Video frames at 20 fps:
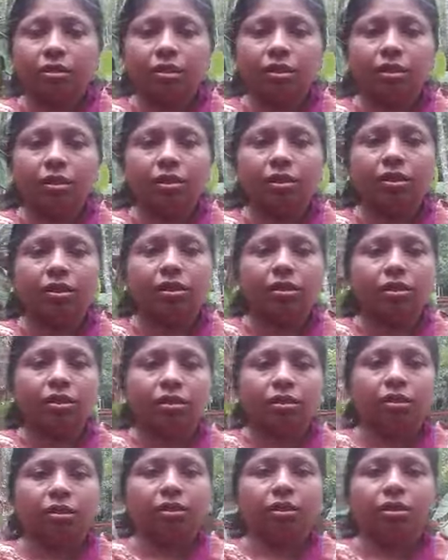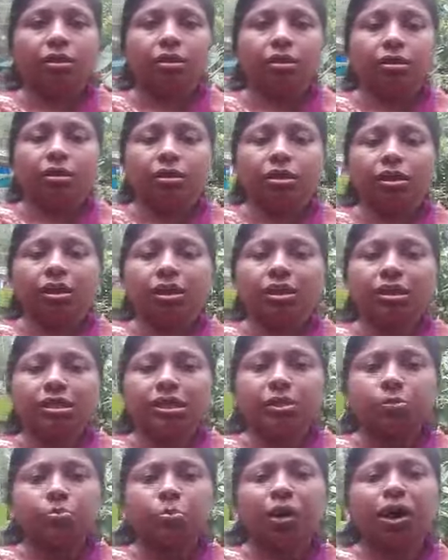then
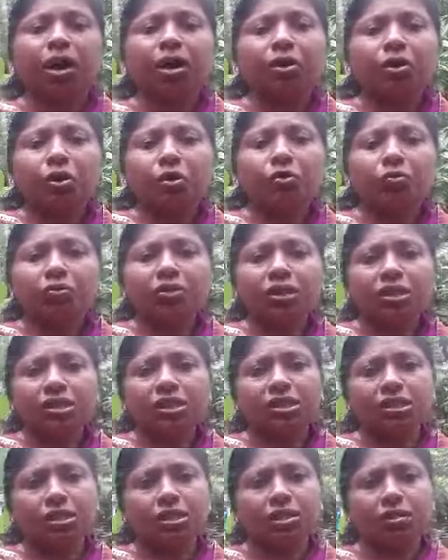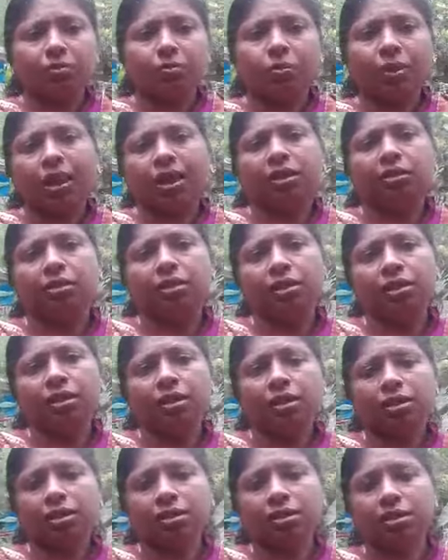each part of this plant
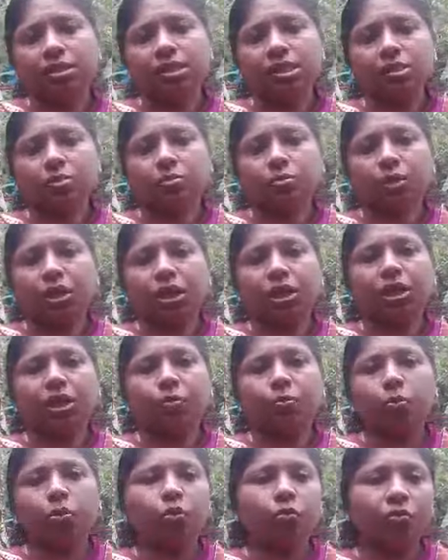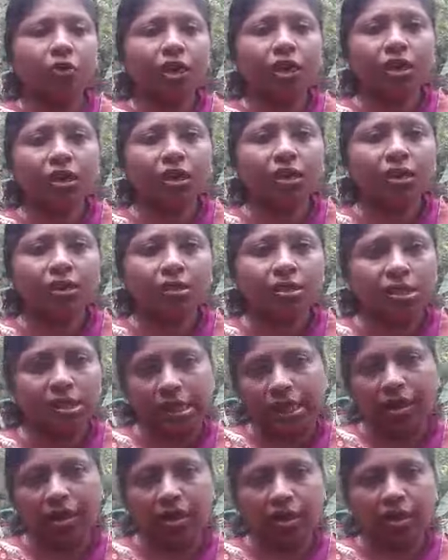is made up of a
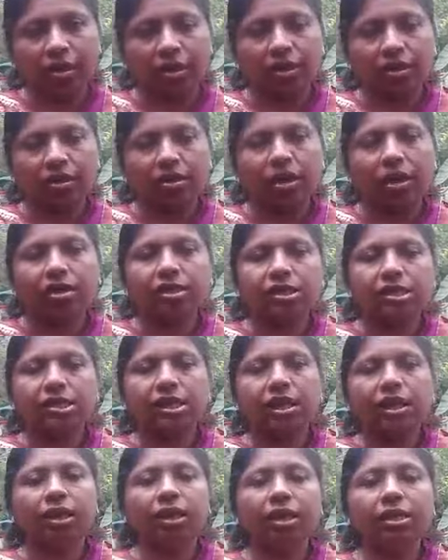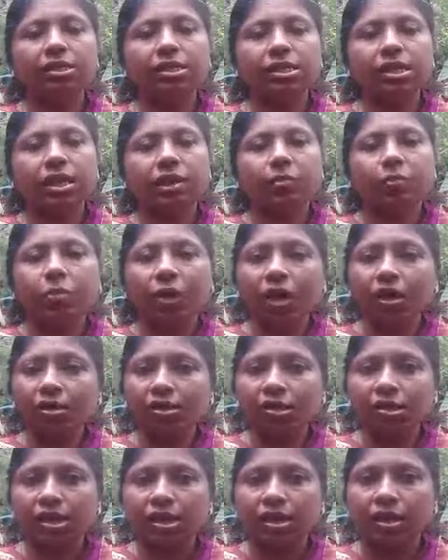cell. That cell is
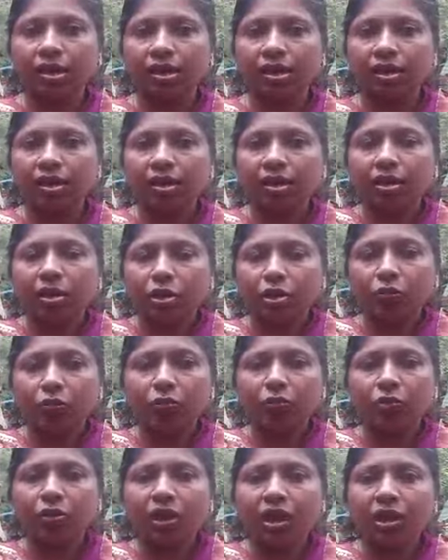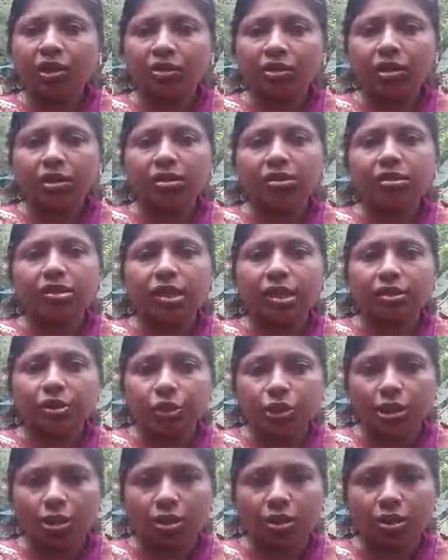plant cell. If you take the
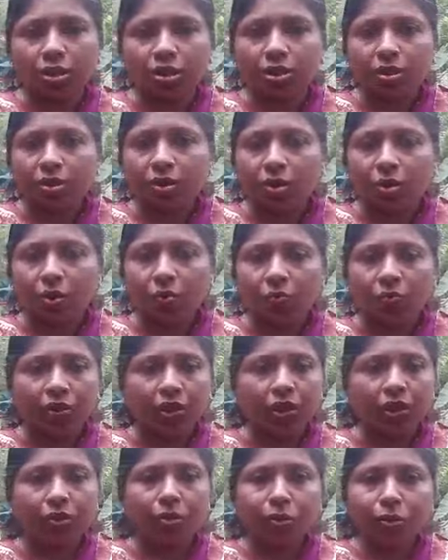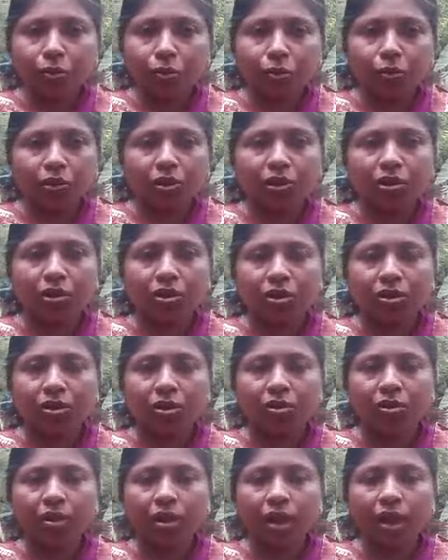section of a root
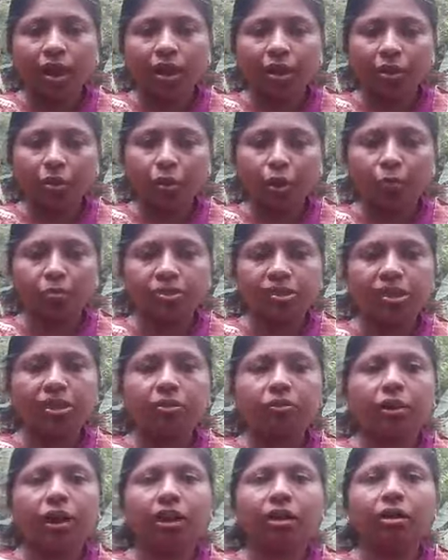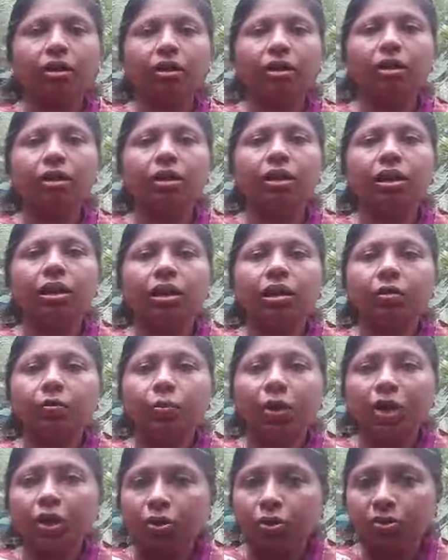and observe under
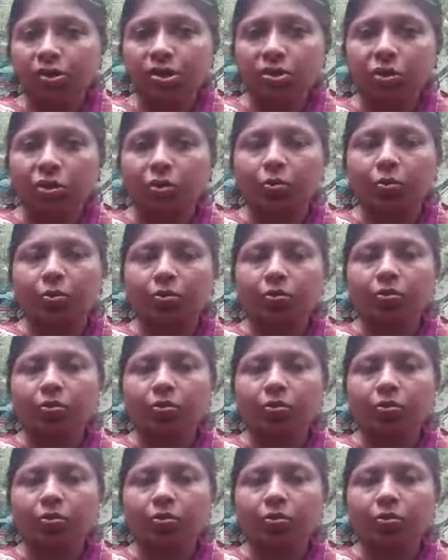microscope,